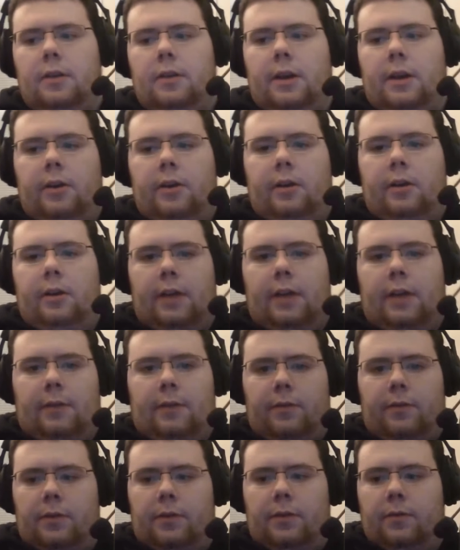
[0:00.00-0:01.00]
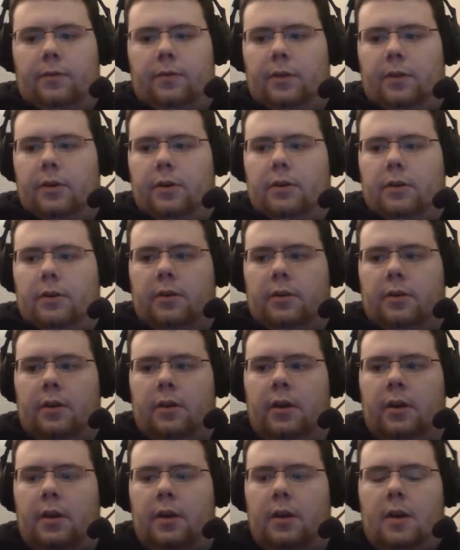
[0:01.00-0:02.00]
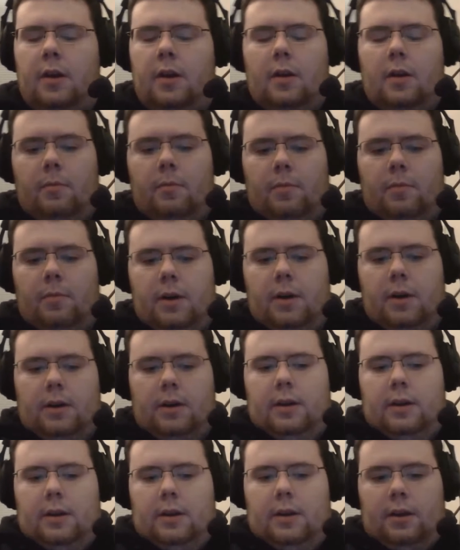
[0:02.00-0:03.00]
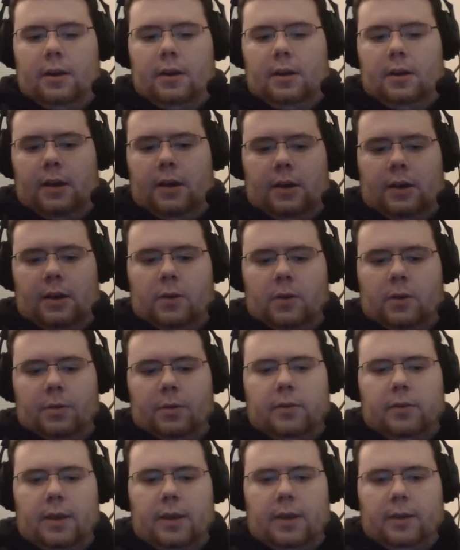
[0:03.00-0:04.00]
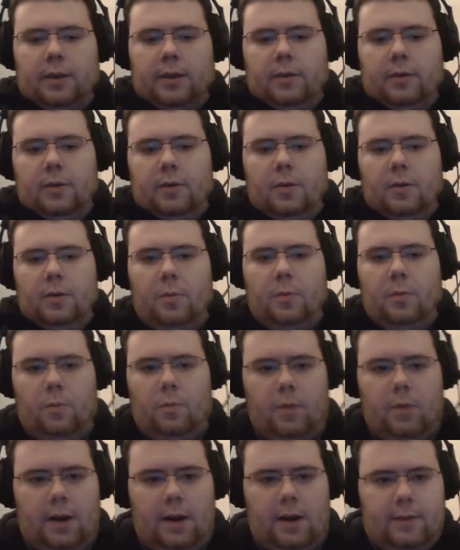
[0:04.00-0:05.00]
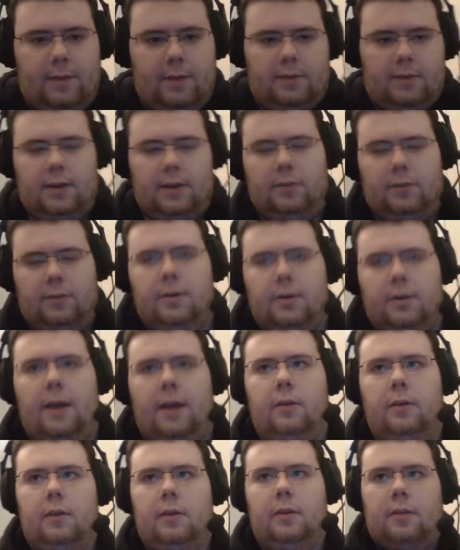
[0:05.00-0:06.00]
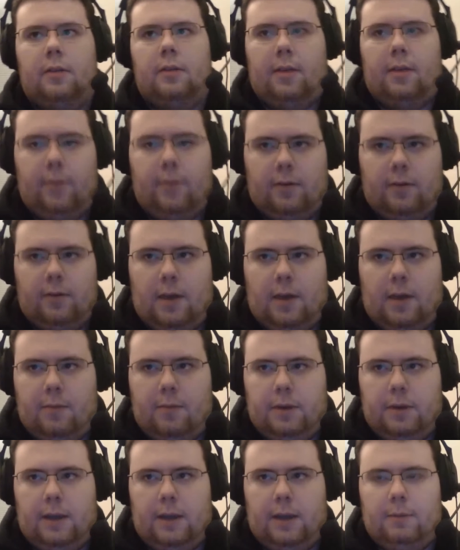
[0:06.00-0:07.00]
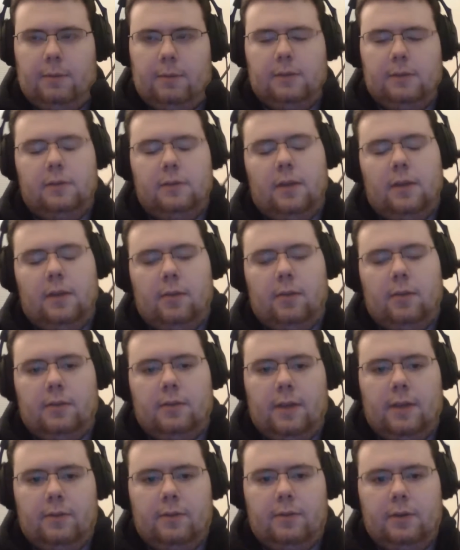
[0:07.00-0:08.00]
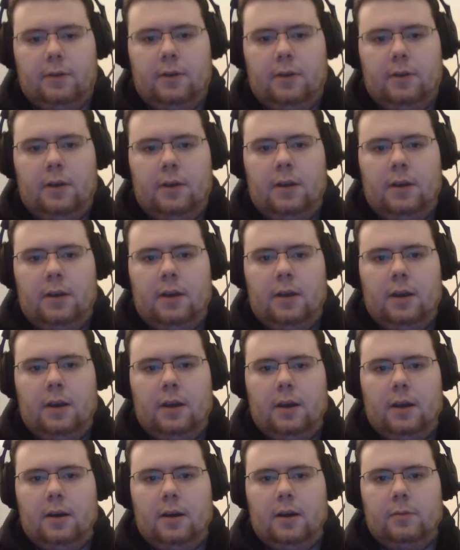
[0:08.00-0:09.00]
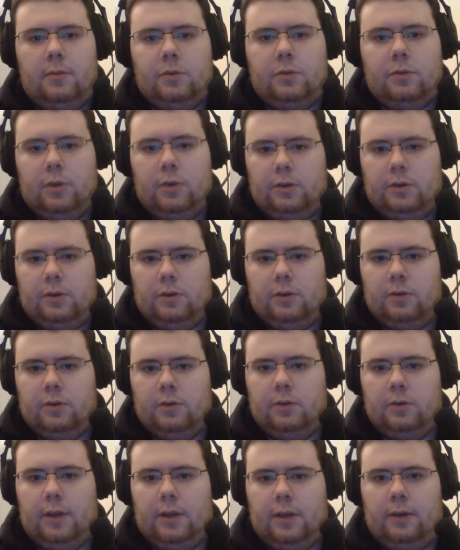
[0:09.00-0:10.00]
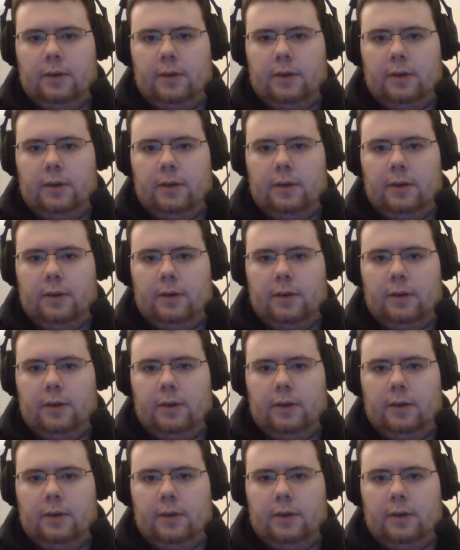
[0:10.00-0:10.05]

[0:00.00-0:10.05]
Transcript: I only have a few viewers, but I hope you'll take what I have to say into account, because I've been gaming since I was 7. I'm 22 years old now.